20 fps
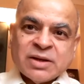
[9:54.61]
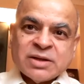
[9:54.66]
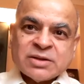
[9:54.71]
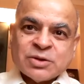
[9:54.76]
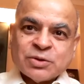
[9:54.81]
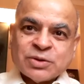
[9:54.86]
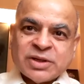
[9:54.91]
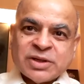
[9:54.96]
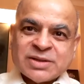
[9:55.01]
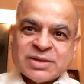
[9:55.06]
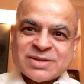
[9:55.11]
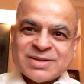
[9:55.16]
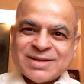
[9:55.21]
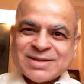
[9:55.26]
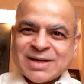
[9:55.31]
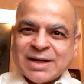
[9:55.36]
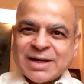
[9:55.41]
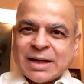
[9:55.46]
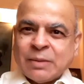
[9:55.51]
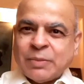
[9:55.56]
So
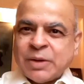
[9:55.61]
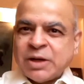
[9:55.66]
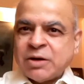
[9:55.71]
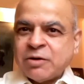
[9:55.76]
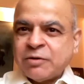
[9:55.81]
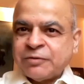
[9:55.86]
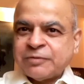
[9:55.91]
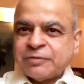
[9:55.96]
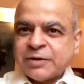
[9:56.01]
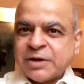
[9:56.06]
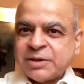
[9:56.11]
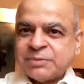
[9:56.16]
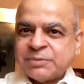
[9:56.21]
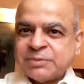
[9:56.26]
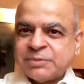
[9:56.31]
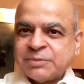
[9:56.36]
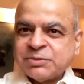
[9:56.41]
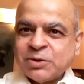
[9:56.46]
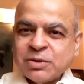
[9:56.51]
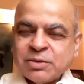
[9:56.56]
this little bit of
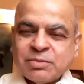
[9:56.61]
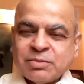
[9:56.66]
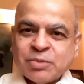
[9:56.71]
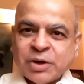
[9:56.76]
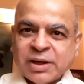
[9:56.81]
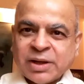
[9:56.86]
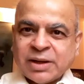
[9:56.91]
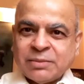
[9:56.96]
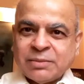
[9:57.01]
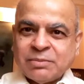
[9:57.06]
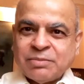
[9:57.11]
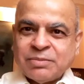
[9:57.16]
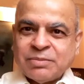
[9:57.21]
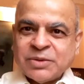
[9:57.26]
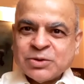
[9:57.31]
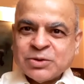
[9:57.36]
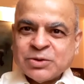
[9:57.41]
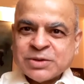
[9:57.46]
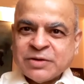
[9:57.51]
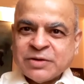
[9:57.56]
putting in
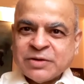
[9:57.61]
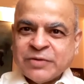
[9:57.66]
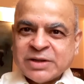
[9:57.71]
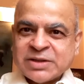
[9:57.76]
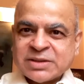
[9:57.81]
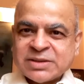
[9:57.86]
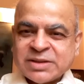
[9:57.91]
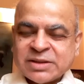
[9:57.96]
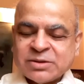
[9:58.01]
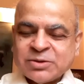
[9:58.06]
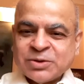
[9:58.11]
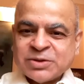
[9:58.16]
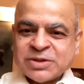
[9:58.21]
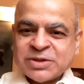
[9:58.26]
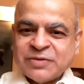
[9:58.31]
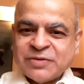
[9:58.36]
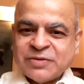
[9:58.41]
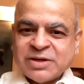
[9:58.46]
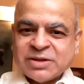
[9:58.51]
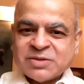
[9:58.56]
those
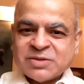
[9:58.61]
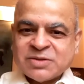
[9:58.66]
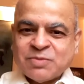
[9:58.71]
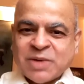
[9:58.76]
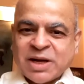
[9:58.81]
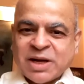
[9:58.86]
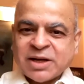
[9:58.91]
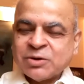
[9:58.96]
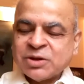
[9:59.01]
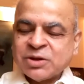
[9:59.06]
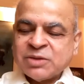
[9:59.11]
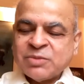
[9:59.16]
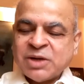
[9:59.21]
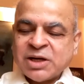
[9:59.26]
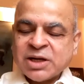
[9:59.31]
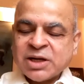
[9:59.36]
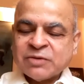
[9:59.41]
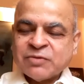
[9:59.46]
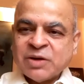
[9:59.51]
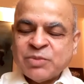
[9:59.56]
dividends back into the
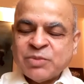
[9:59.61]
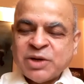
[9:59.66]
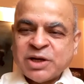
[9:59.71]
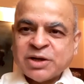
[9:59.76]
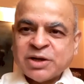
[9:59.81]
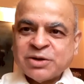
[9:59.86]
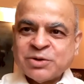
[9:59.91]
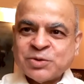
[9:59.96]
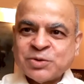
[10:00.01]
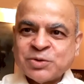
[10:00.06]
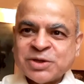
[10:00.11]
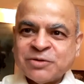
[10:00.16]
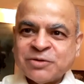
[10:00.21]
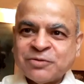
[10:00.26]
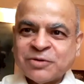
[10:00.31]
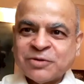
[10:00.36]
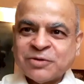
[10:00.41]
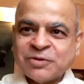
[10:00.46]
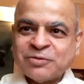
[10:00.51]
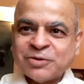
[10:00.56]
market will make a huge
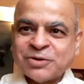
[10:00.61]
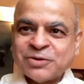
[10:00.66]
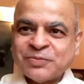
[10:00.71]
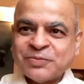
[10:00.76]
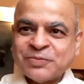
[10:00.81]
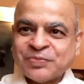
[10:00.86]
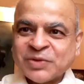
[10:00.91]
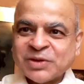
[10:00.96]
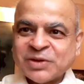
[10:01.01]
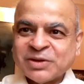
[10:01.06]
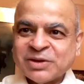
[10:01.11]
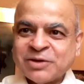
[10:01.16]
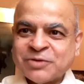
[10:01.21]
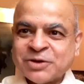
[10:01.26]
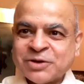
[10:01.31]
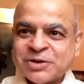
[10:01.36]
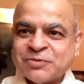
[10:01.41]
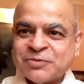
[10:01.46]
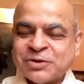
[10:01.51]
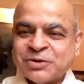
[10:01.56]

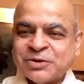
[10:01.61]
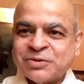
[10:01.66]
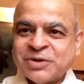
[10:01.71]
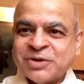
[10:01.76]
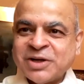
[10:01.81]
difference for you.